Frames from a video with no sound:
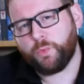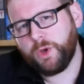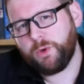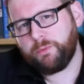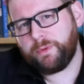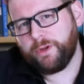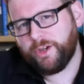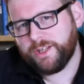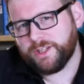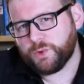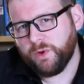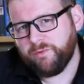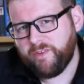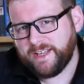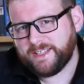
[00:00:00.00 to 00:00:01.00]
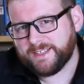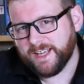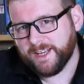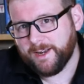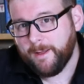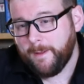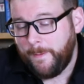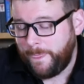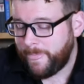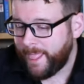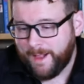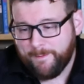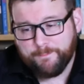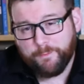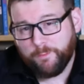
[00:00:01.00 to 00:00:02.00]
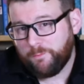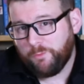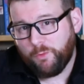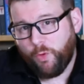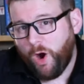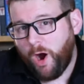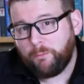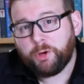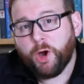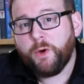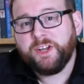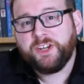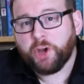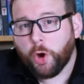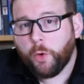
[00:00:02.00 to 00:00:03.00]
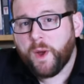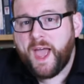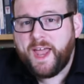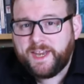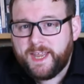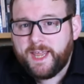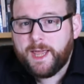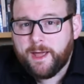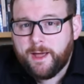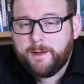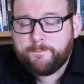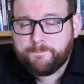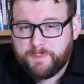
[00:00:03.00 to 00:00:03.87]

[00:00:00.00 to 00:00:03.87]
that we would be looking to invest in. I'm going nowhere near